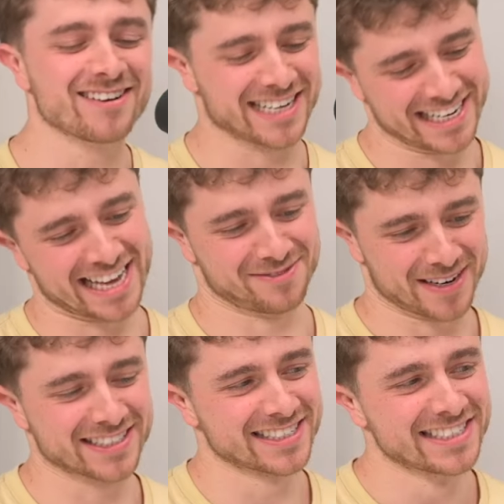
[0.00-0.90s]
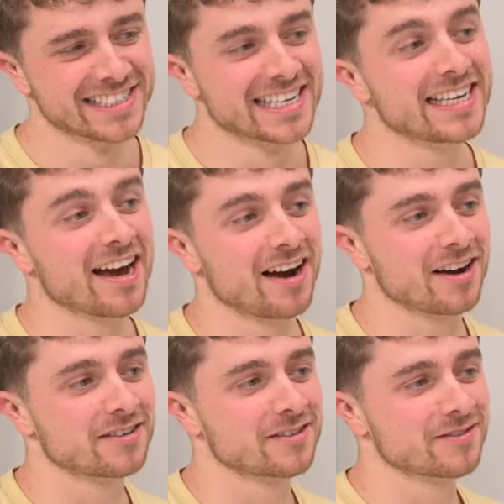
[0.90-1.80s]
like, it? Yes, please. Yeah,
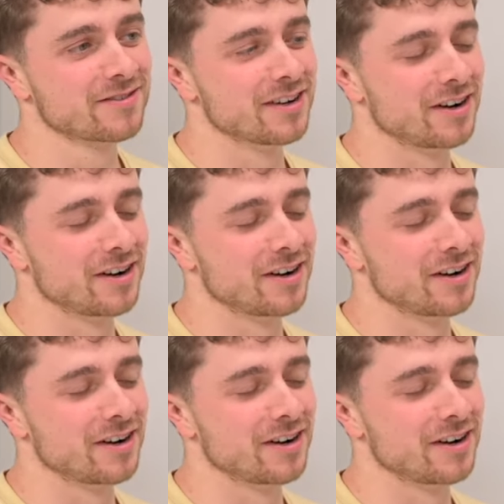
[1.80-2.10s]
I. Oh,